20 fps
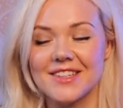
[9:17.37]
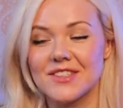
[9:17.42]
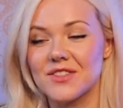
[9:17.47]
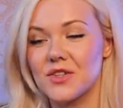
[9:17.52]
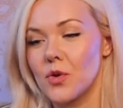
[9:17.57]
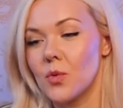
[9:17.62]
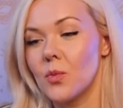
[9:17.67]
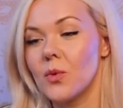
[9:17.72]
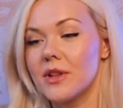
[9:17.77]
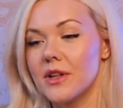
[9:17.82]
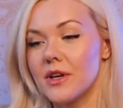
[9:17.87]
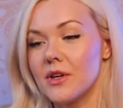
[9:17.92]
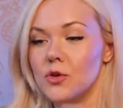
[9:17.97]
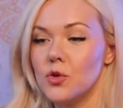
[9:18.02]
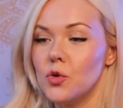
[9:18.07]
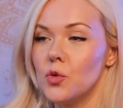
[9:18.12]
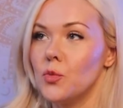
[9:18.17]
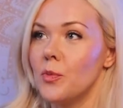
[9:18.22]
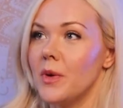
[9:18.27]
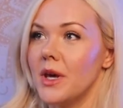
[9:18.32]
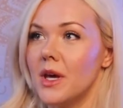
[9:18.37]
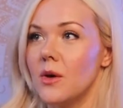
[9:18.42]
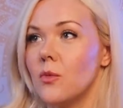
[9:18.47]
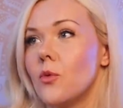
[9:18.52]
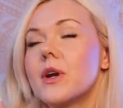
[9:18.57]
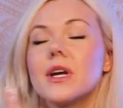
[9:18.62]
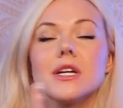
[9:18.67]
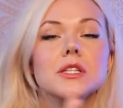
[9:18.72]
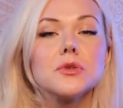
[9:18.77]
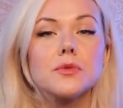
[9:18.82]
So whether you be
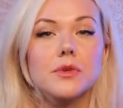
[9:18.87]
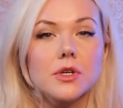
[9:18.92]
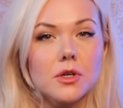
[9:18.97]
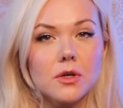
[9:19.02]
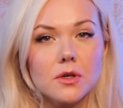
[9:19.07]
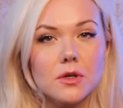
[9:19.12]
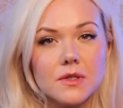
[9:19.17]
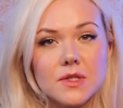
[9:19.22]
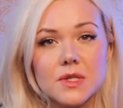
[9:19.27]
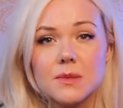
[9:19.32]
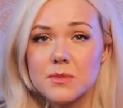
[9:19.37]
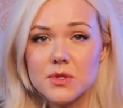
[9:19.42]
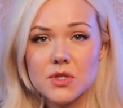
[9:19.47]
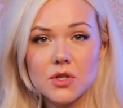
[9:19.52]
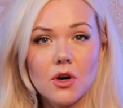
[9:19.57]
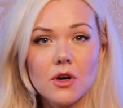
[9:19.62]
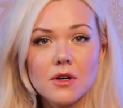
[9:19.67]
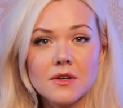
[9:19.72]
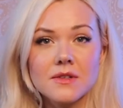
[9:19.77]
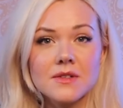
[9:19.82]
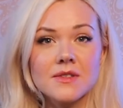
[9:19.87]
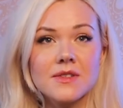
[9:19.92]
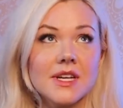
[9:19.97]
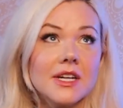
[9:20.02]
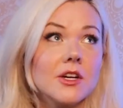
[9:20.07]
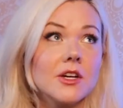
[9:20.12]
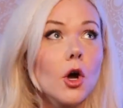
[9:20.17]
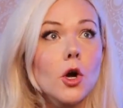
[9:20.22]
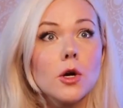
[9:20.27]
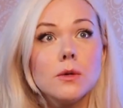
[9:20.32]
wanting to record some songs in
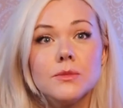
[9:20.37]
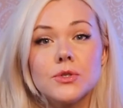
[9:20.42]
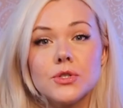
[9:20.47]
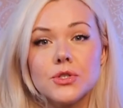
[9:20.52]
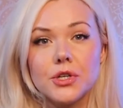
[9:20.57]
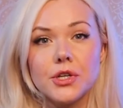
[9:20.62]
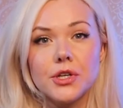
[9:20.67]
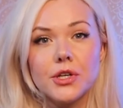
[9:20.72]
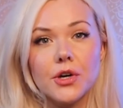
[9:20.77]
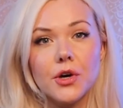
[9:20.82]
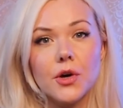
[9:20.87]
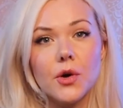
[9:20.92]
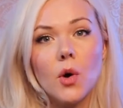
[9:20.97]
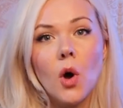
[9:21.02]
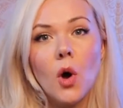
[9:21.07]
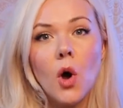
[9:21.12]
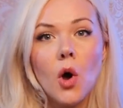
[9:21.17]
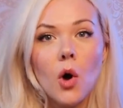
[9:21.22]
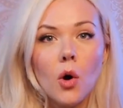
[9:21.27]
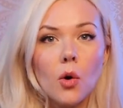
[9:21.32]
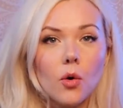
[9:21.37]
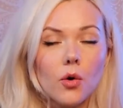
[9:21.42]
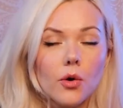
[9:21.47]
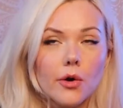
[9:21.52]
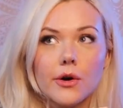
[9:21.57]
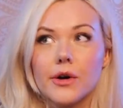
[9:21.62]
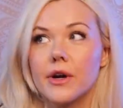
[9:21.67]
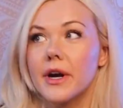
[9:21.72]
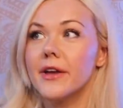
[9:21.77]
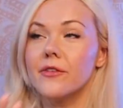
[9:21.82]
a home studio
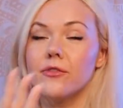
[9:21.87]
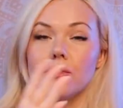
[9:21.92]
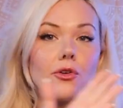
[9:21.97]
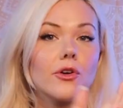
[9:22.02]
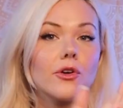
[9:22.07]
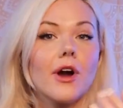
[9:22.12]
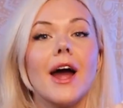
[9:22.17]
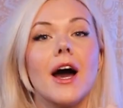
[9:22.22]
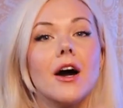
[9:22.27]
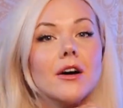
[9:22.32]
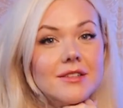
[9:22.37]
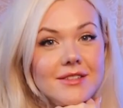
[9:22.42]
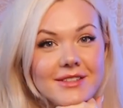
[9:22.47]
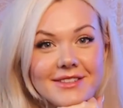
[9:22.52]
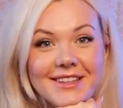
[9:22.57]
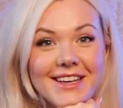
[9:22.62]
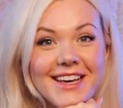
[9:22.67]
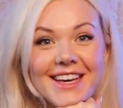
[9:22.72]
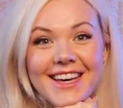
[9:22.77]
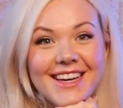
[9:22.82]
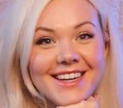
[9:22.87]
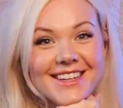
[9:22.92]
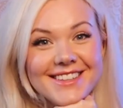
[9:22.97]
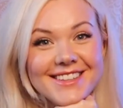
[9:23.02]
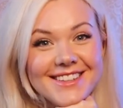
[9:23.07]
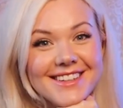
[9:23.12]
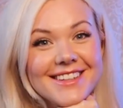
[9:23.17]
or if you're out gigging.